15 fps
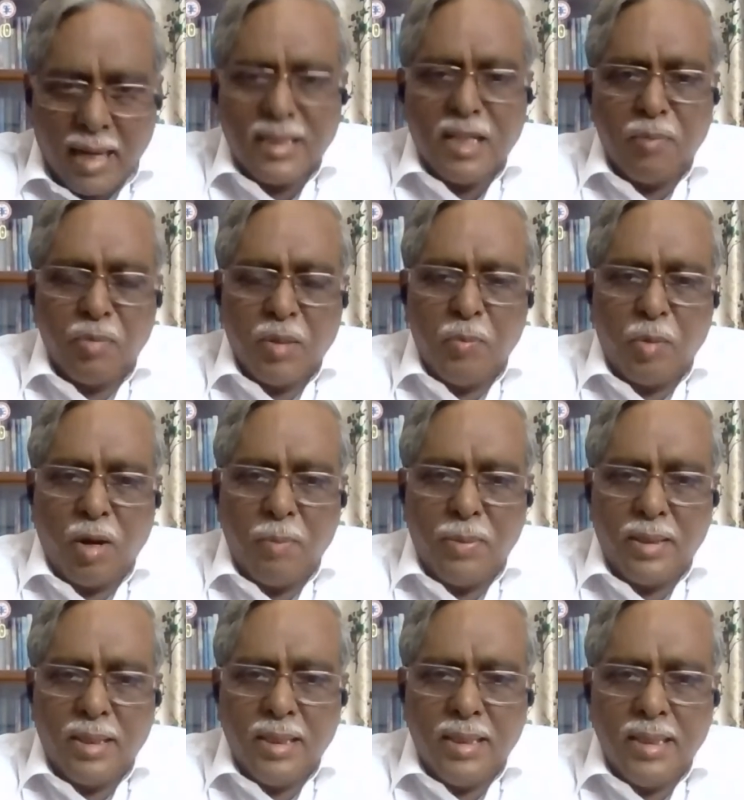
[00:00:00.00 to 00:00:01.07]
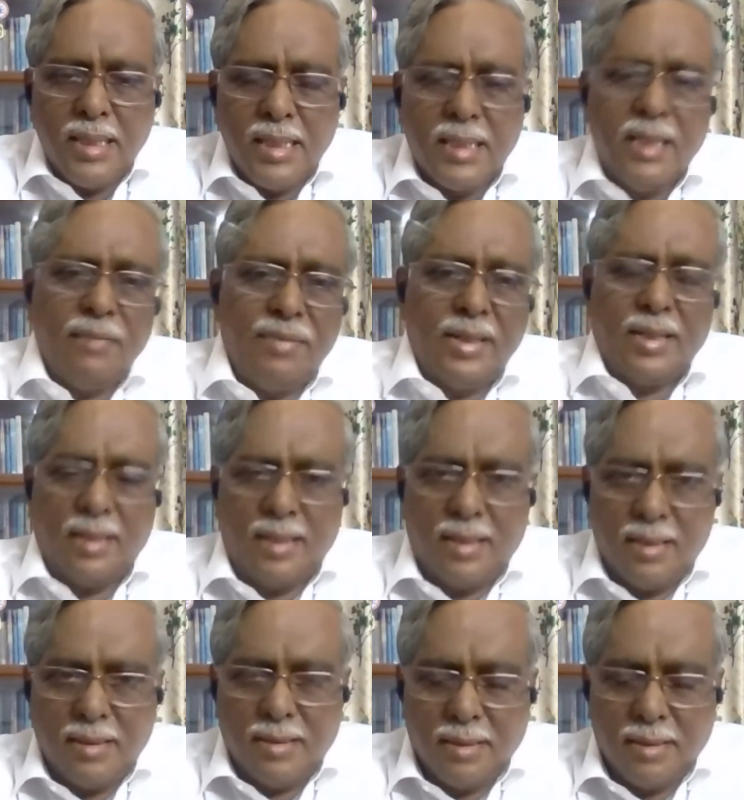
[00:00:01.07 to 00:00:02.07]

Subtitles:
the concept of property is different.